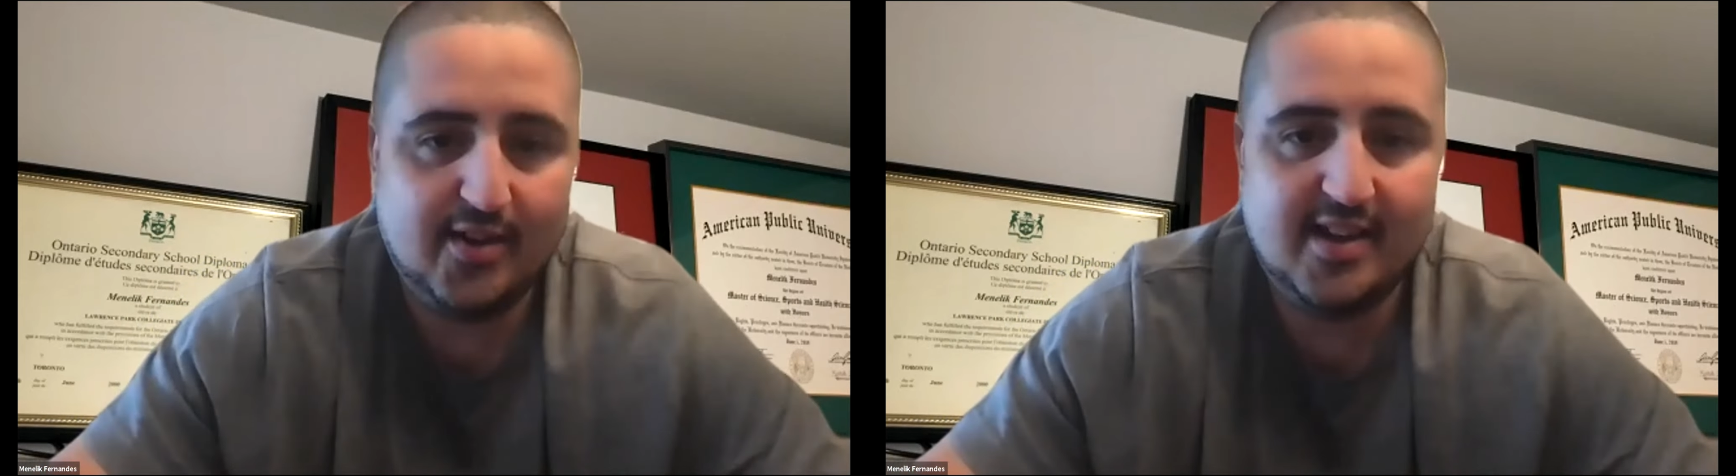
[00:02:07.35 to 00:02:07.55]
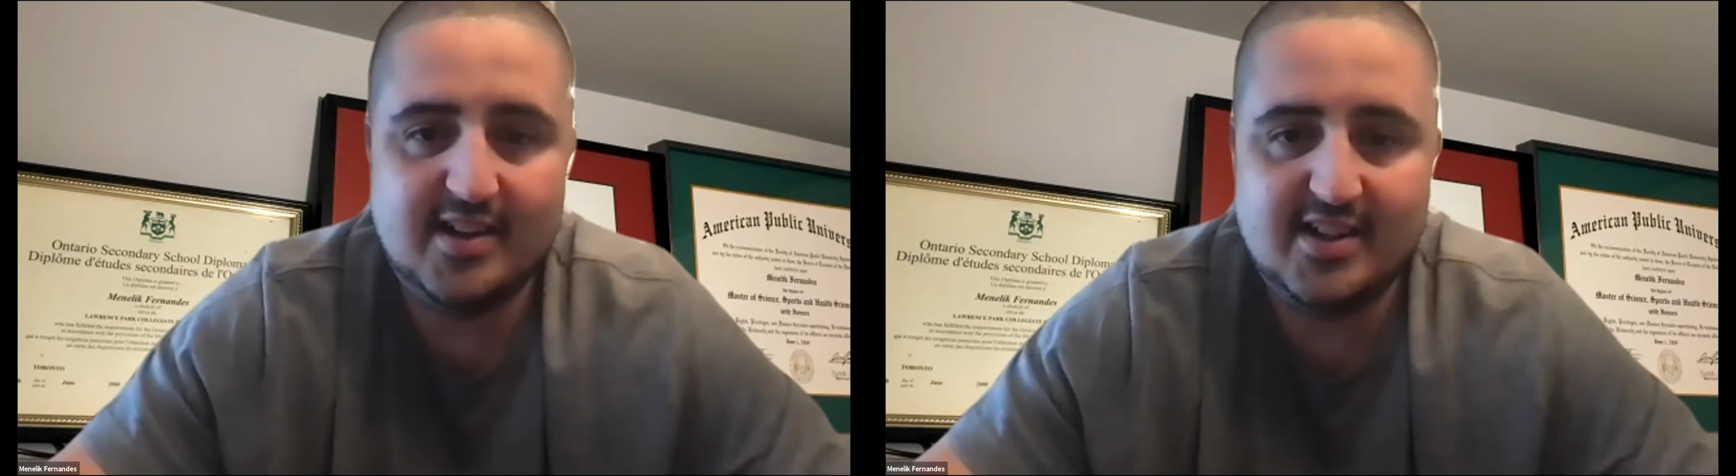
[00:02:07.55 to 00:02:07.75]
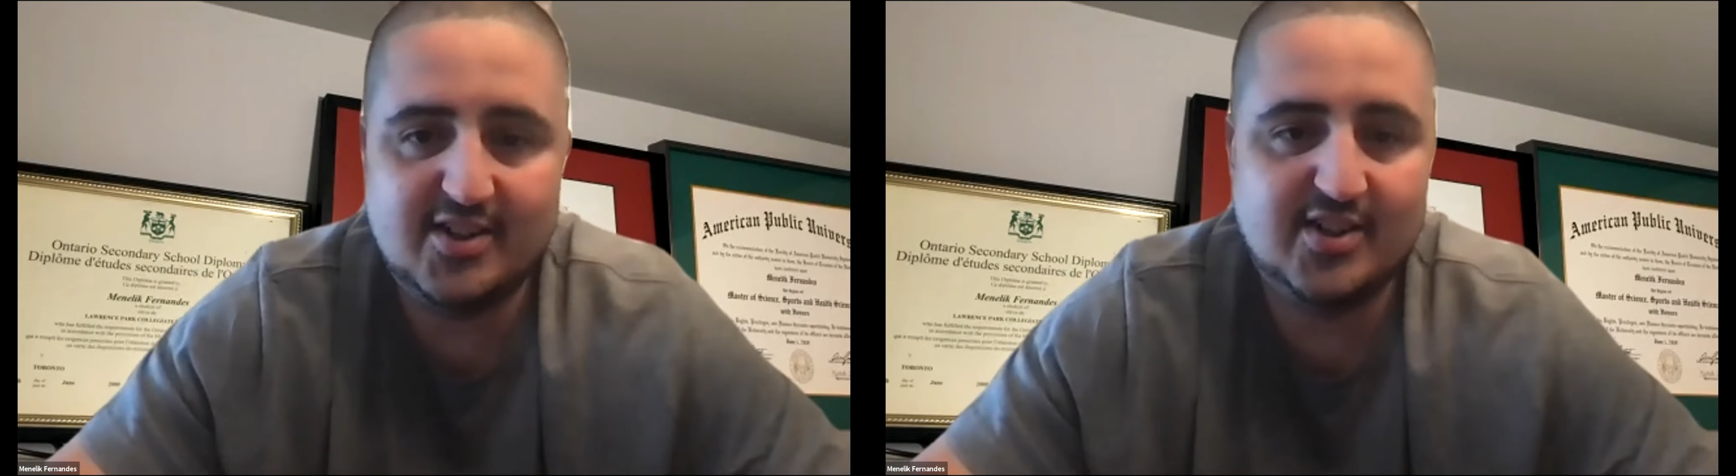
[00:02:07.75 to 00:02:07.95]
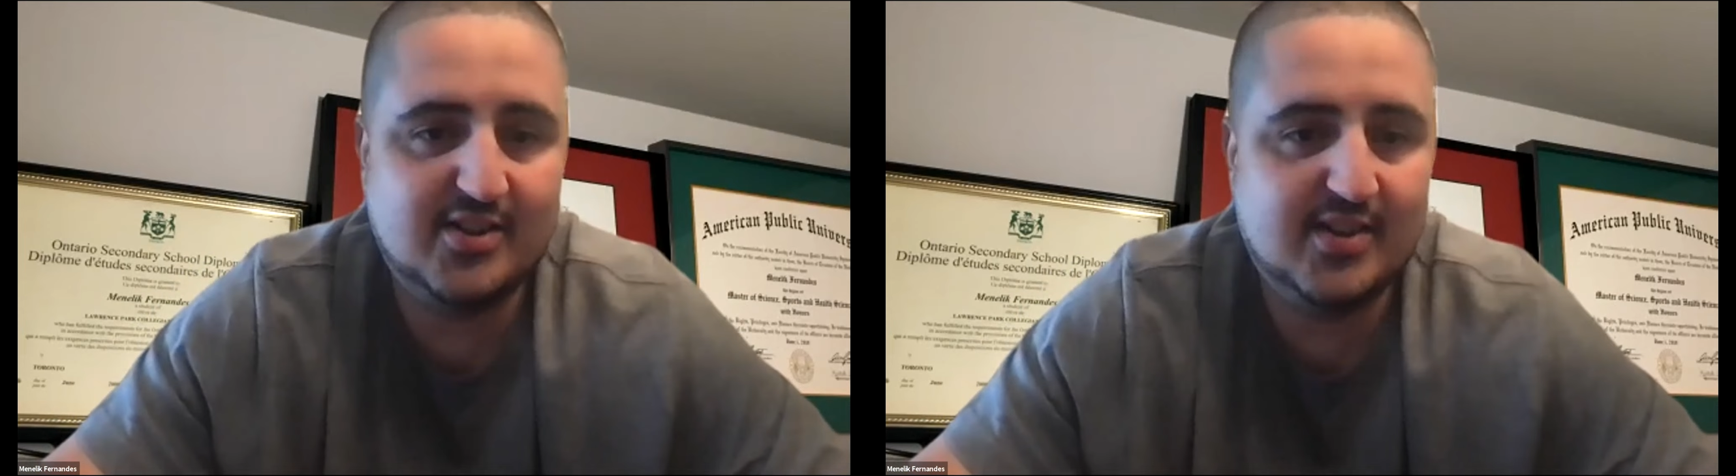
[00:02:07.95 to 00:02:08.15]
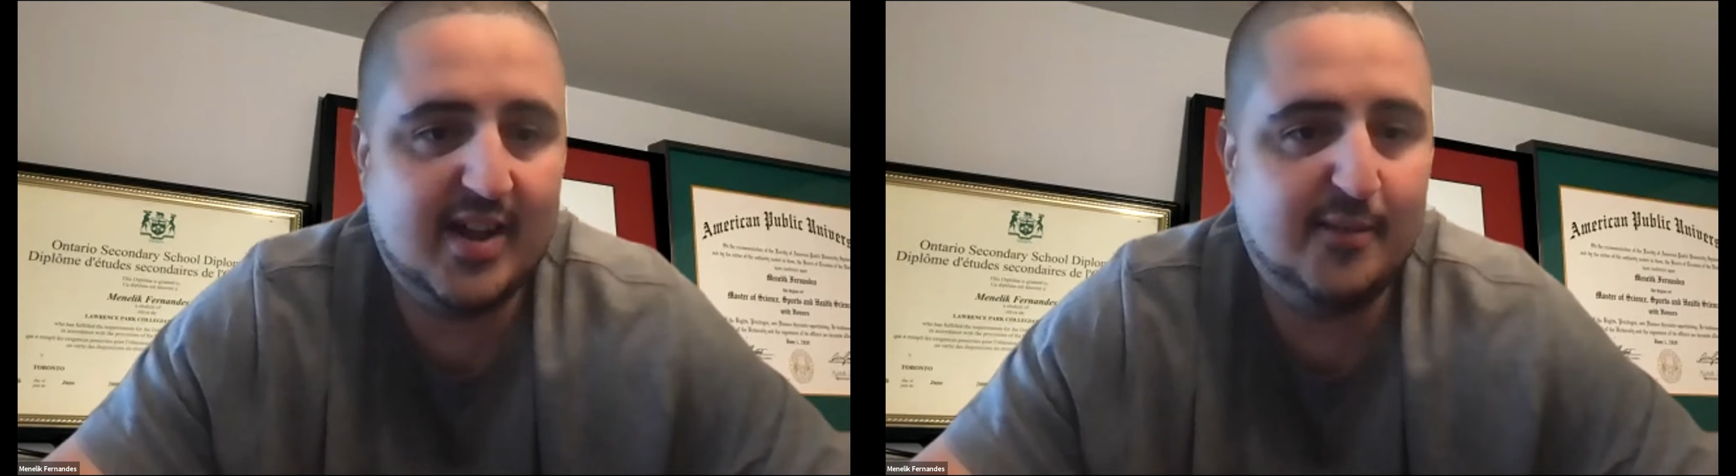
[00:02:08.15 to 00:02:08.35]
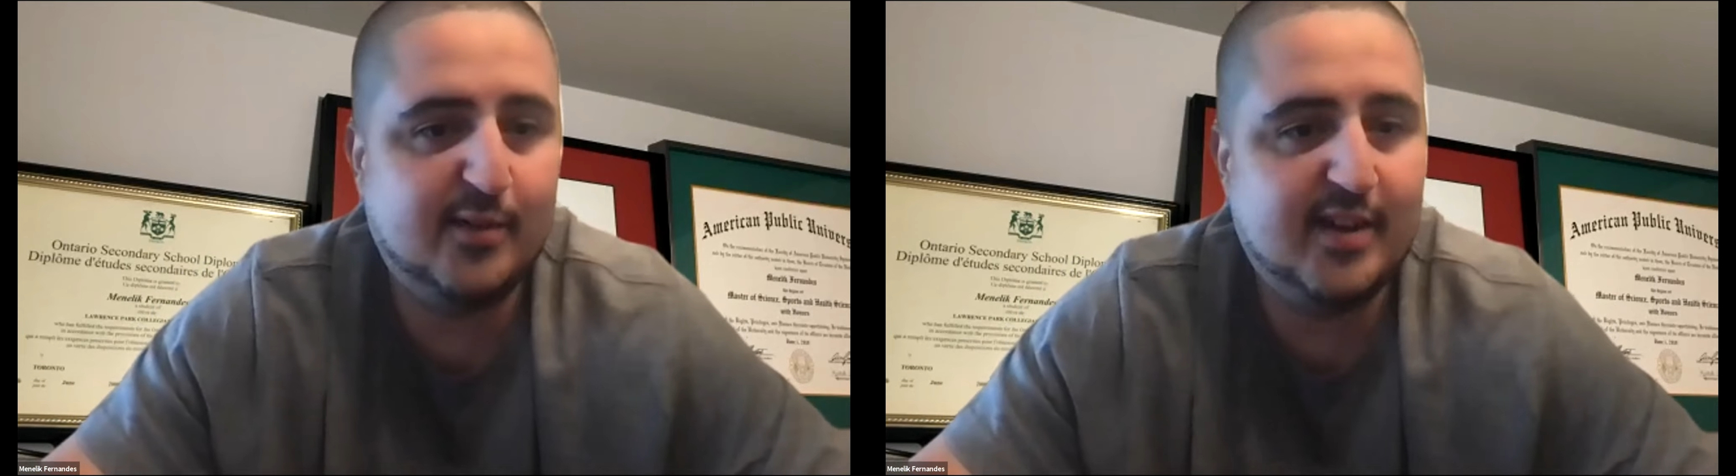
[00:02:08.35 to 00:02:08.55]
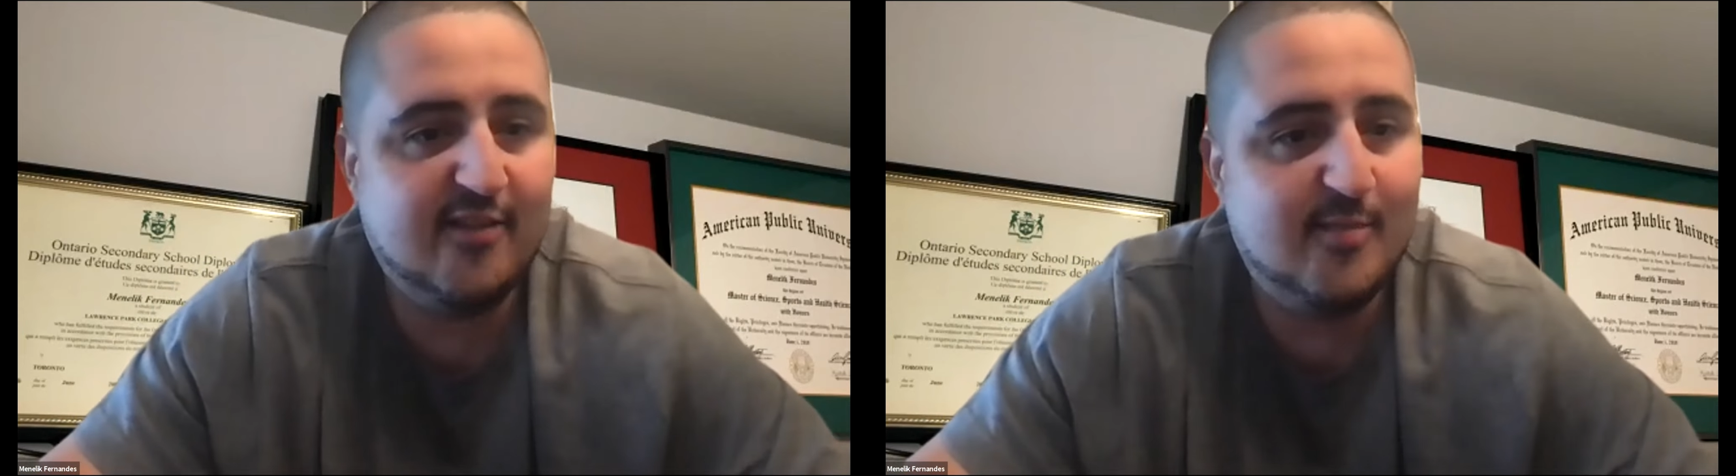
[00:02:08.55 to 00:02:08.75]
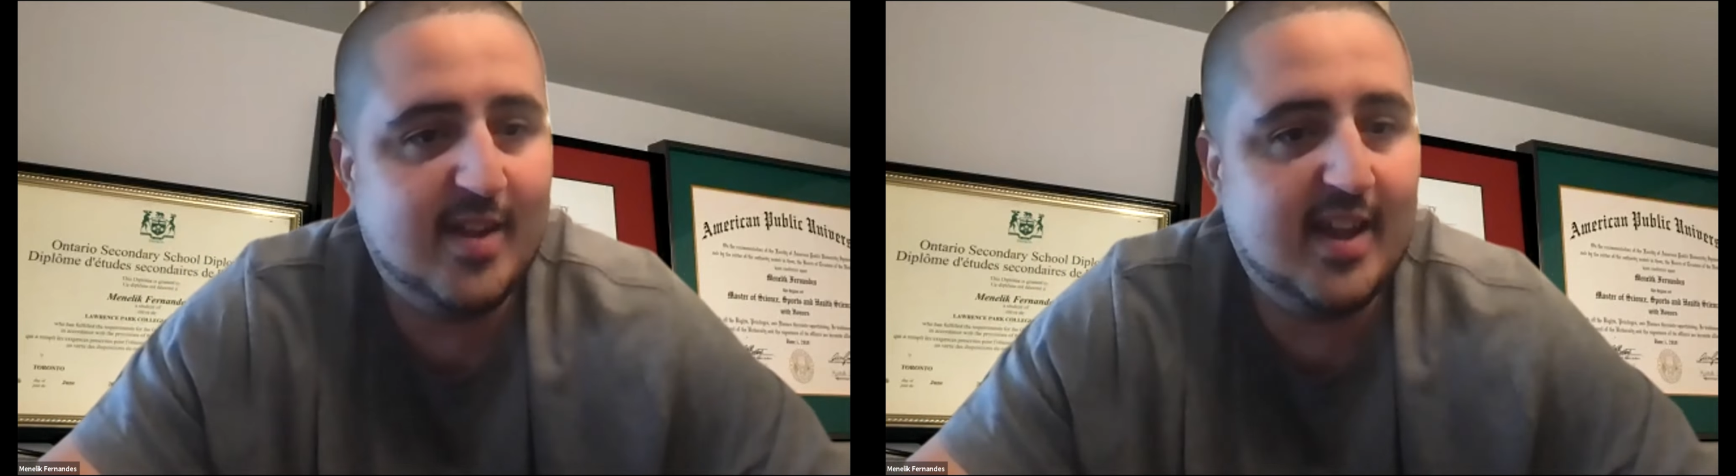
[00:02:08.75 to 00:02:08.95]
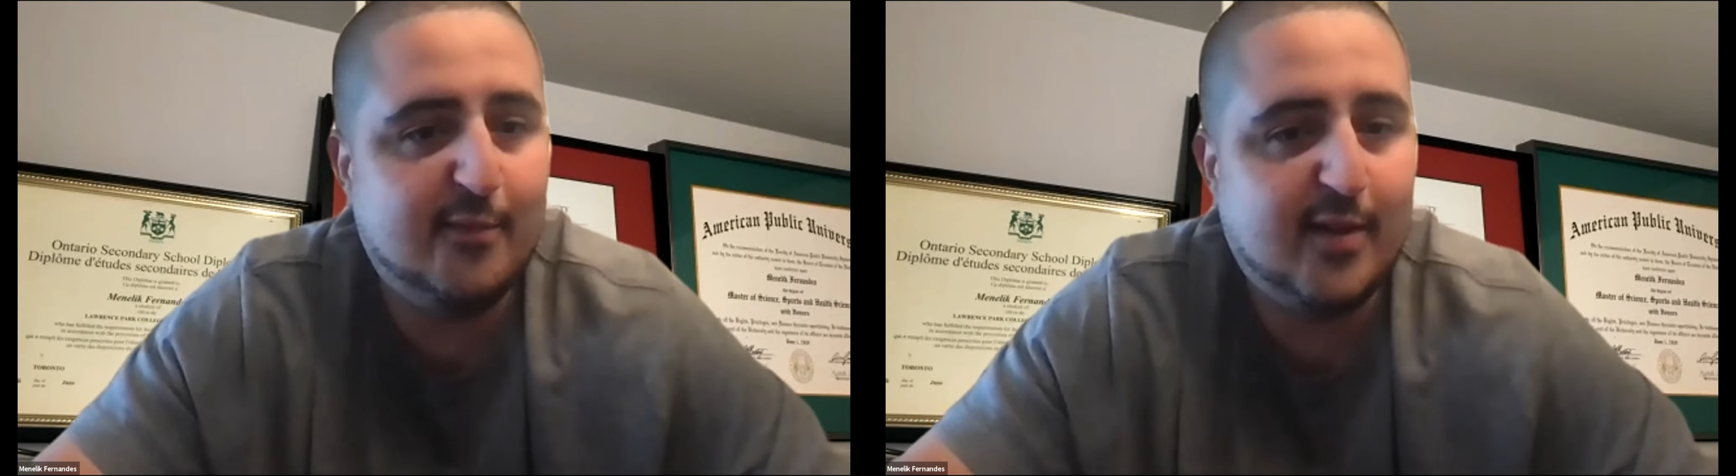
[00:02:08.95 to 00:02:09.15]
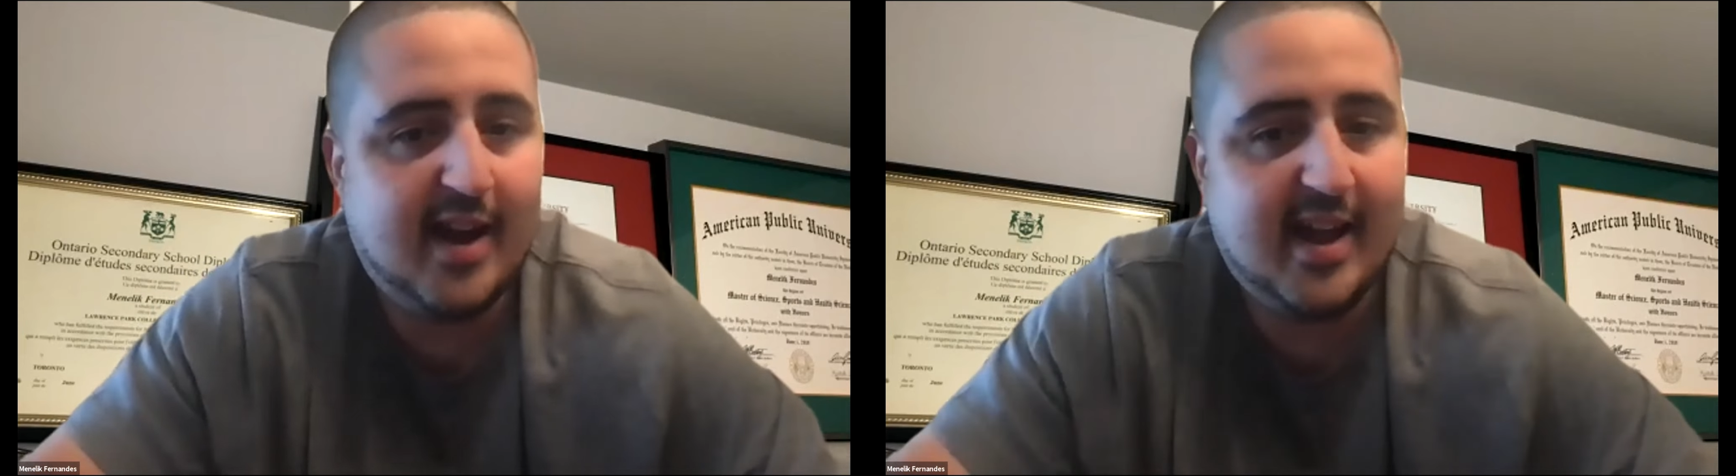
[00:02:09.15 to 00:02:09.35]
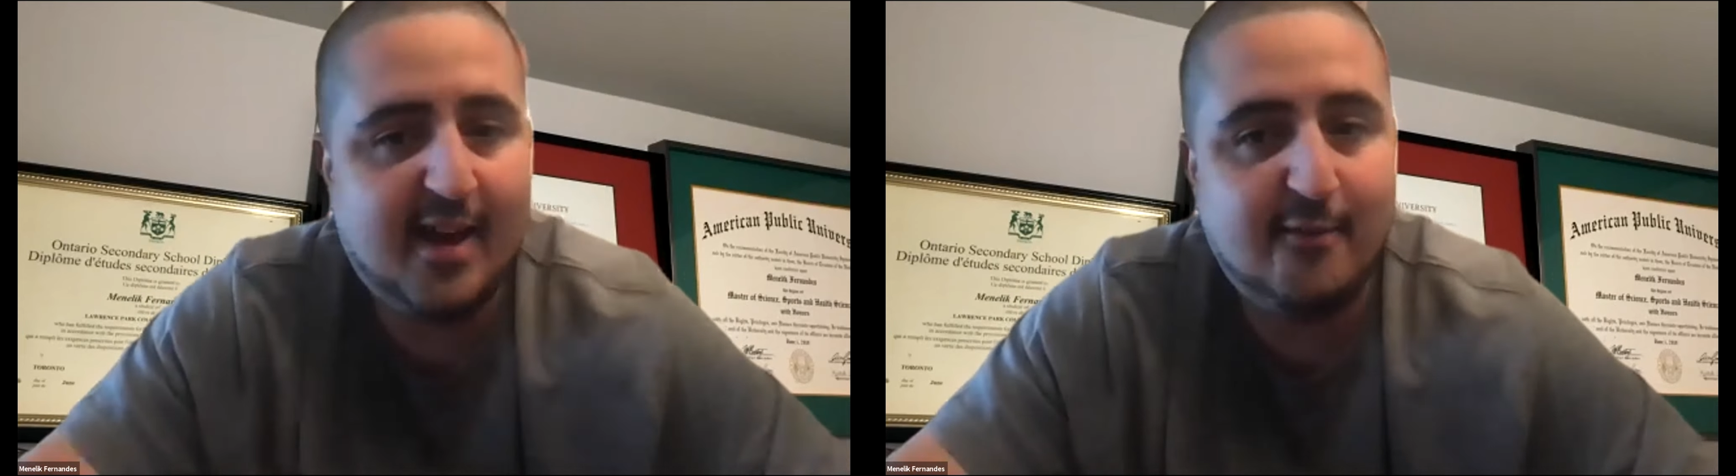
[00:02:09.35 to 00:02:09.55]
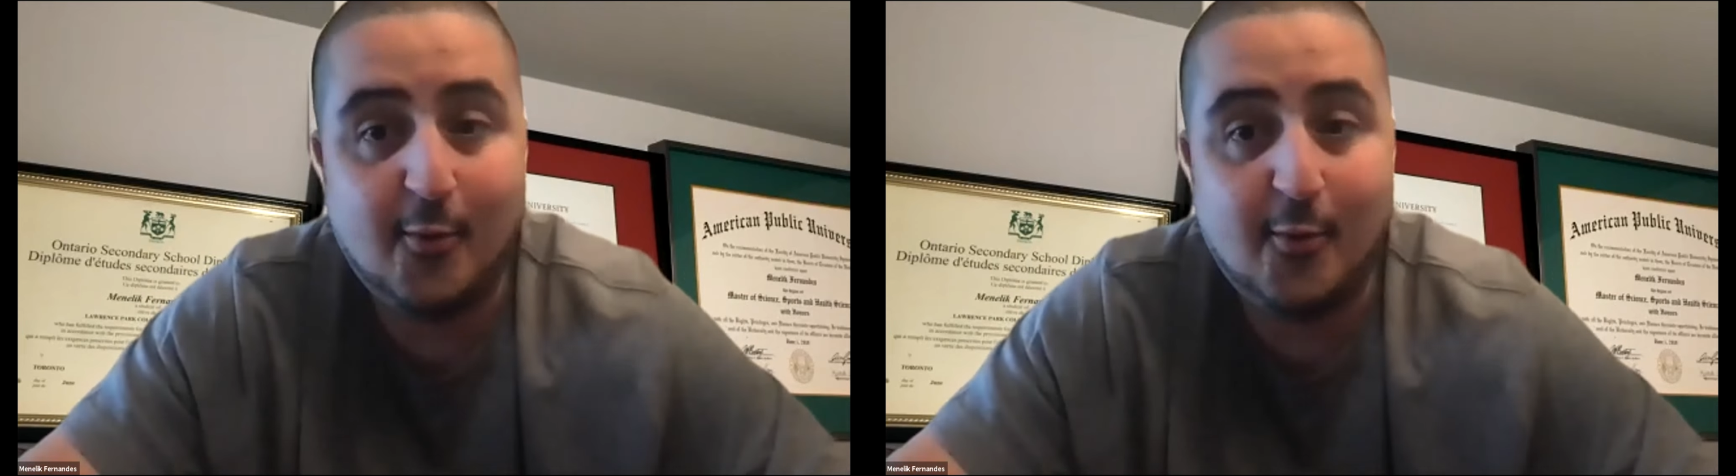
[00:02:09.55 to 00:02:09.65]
In addition to that, forgive me if I have